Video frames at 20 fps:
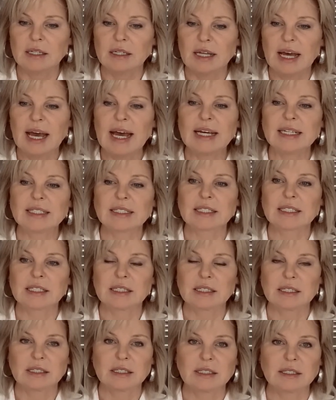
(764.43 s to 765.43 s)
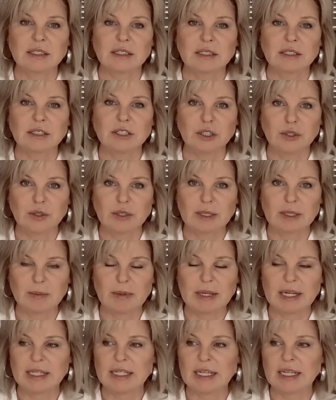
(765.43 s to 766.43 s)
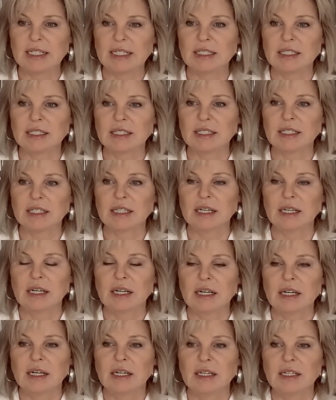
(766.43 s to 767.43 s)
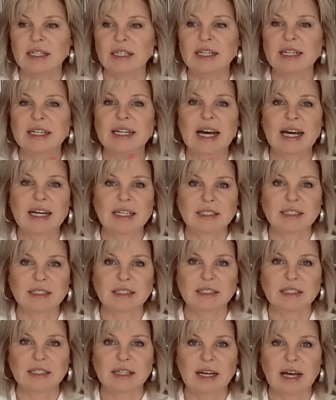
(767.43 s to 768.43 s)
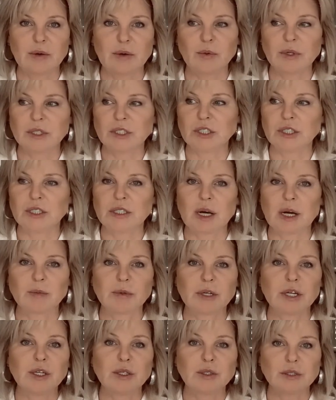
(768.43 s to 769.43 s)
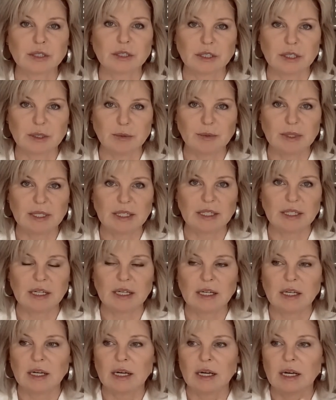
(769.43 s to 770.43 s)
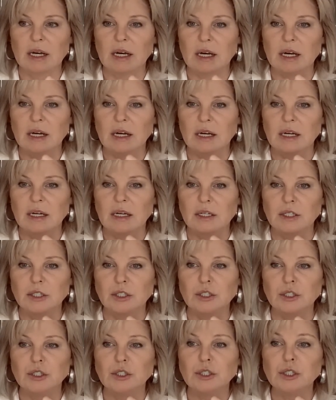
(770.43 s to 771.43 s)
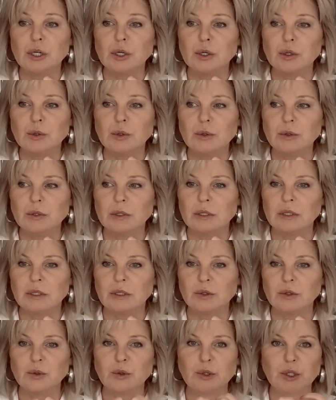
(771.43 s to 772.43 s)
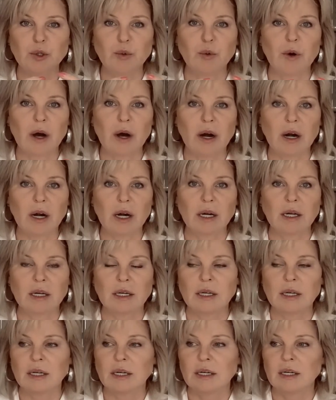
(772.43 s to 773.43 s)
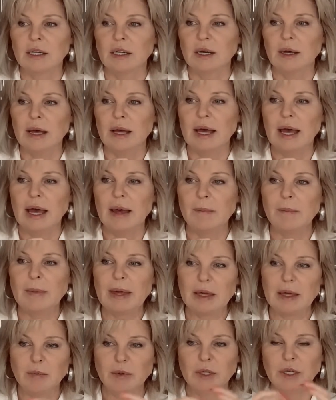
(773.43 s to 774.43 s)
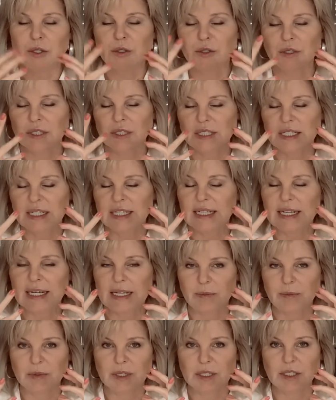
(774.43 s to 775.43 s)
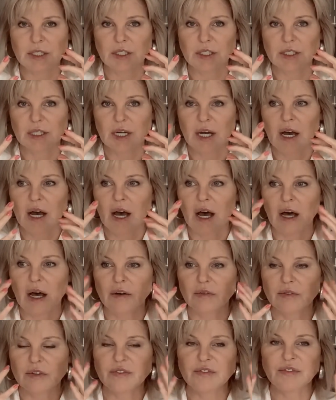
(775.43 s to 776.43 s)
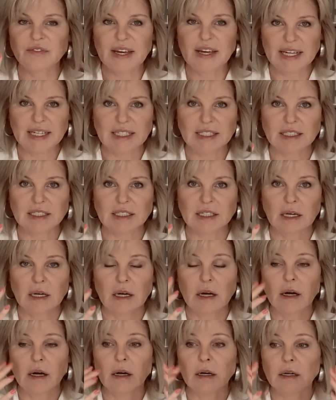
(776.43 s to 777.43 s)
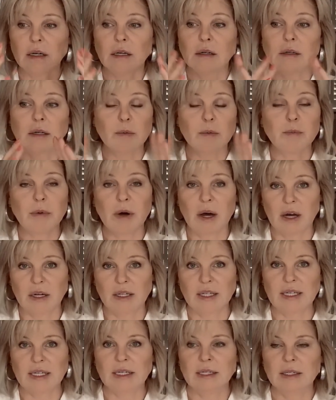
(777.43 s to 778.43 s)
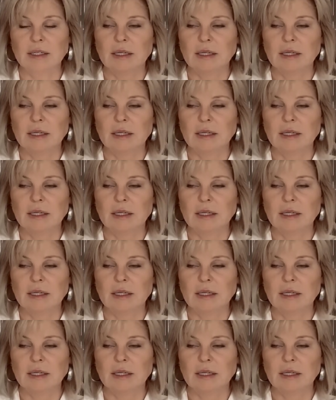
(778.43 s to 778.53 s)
ask during the meditation, dear guides, I want you to come closer to me. Show who you are. And maybe you'll see an image of a face or a body.